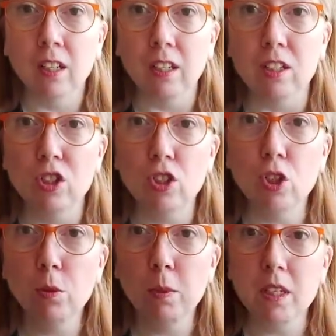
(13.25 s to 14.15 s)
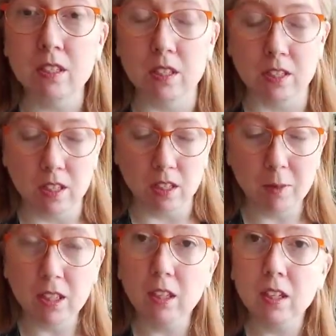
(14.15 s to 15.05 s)
It's 2 pieces, and you
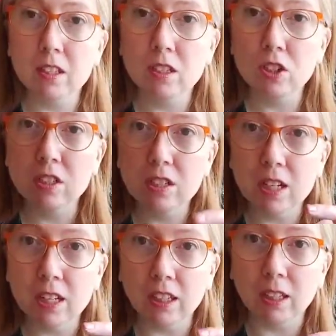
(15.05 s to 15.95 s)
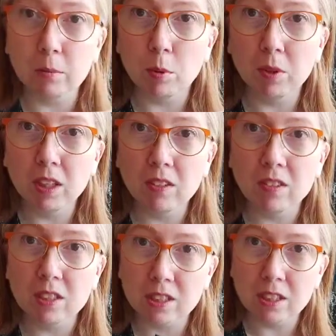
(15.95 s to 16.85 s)
might think it's just tiny, but we think of
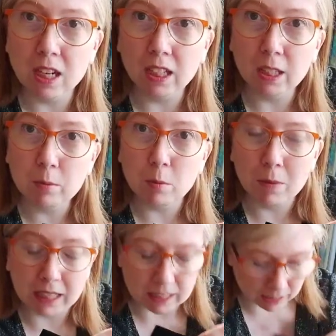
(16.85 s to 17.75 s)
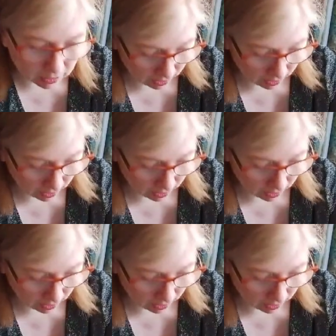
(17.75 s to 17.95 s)
this as tiny but mighty